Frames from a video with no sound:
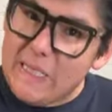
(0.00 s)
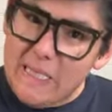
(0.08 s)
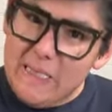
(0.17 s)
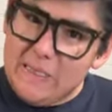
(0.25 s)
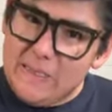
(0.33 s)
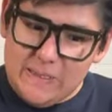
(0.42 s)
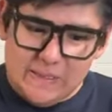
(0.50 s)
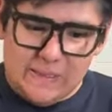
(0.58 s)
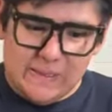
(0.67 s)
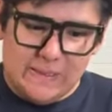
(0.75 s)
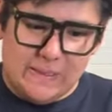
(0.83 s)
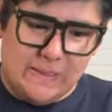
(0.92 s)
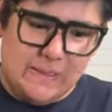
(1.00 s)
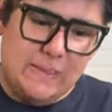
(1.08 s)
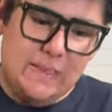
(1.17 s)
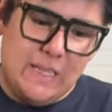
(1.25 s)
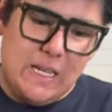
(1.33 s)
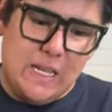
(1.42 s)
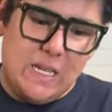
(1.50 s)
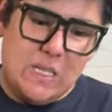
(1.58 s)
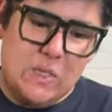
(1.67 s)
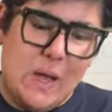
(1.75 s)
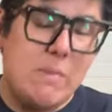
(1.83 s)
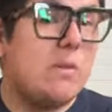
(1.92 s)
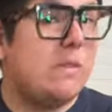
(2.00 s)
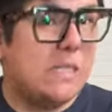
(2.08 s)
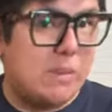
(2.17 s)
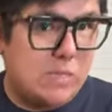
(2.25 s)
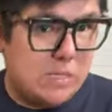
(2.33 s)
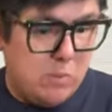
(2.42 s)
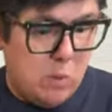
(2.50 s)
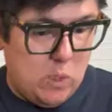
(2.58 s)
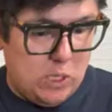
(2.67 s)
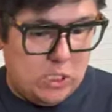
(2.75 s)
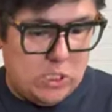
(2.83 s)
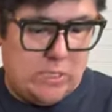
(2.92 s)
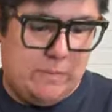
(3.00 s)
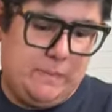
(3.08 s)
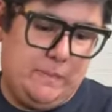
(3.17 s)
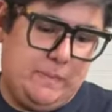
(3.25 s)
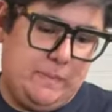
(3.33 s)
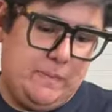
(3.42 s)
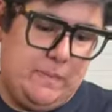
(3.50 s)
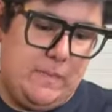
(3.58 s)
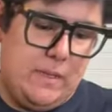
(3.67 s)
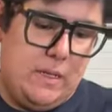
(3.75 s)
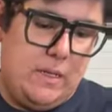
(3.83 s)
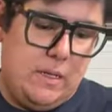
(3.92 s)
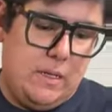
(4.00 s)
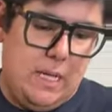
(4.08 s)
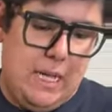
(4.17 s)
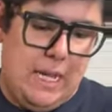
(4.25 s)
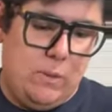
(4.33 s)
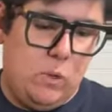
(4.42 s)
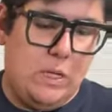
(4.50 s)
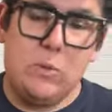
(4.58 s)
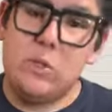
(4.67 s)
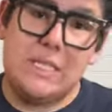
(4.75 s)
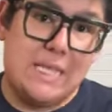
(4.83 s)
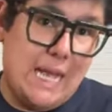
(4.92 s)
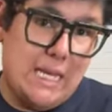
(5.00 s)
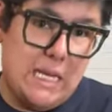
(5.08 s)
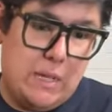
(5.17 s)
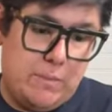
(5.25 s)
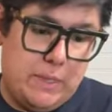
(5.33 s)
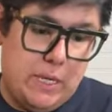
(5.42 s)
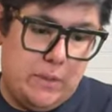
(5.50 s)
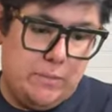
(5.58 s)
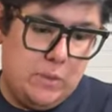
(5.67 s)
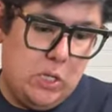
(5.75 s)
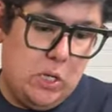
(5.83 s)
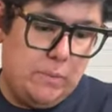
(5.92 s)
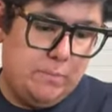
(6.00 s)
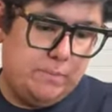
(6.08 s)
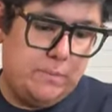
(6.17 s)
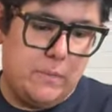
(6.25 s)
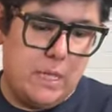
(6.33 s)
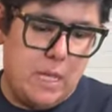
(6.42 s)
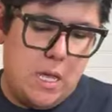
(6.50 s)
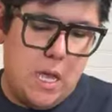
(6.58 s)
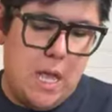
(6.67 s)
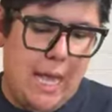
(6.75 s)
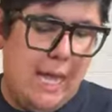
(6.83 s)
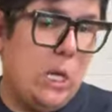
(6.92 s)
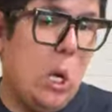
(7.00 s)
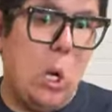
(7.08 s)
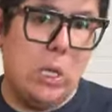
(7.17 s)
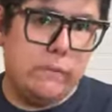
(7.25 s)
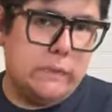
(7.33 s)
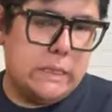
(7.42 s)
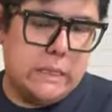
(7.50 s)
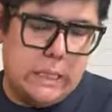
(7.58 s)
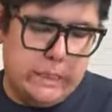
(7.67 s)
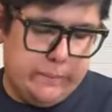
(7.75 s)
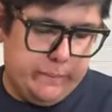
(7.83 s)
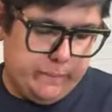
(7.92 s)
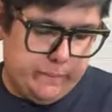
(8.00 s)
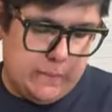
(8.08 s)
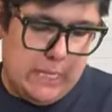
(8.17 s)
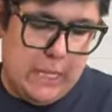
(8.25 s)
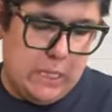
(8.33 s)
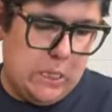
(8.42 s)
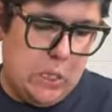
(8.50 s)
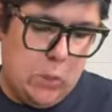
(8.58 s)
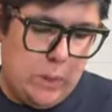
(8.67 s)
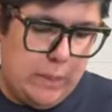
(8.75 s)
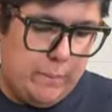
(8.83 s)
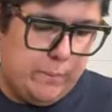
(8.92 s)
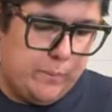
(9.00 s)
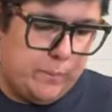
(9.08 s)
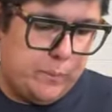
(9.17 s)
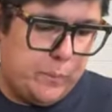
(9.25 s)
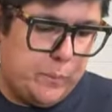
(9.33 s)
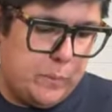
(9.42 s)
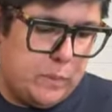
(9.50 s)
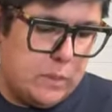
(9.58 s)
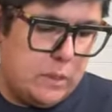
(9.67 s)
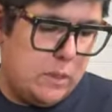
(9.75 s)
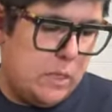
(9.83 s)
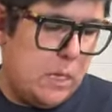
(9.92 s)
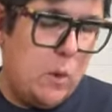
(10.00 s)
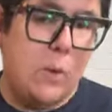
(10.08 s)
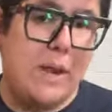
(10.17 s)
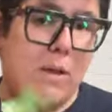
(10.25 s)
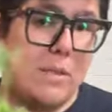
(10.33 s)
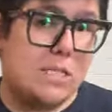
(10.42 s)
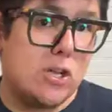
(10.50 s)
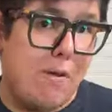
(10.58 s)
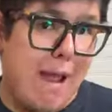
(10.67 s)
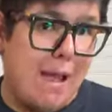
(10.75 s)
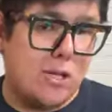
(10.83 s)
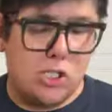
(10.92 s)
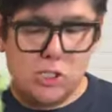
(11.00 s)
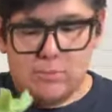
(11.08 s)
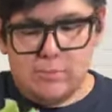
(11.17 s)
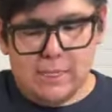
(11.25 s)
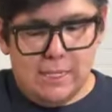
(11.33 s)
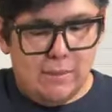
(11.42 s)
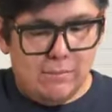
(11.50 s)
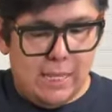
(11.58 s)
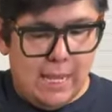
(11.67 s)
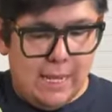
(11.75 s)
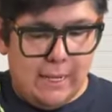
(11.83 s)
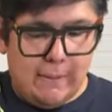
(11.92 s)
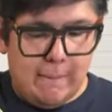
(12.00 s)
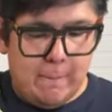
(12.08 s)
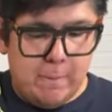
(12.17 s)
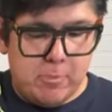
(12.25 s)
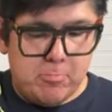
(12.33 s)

really? So I moved it up to the porch. And, well, it was standing up there, And all of a sudden, out of nowhere, we hear this crash. And I'm like,